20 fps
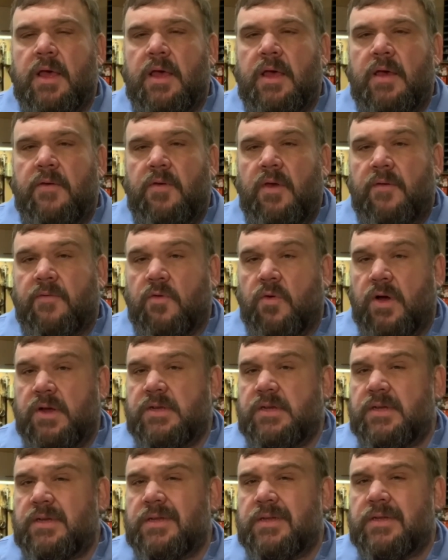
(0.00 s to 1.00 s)
If you have
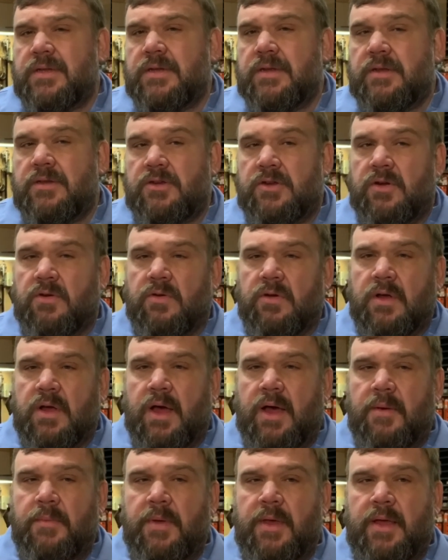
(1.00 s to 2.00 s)
questions, general
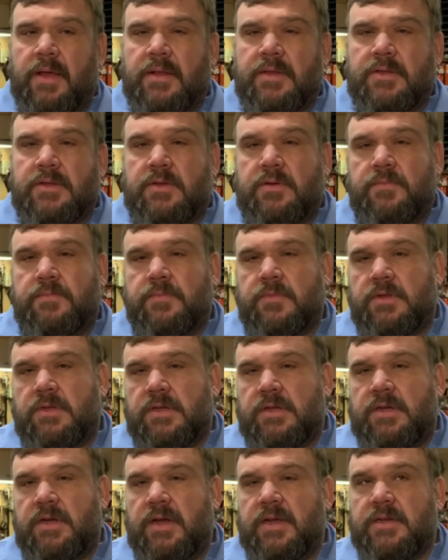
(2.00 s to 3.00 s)
comments,
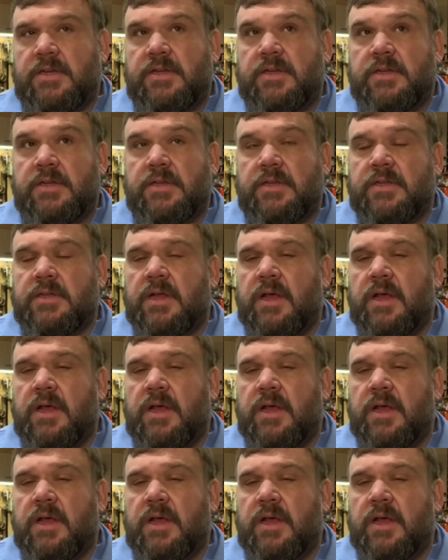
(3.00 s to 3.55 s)
suggestions,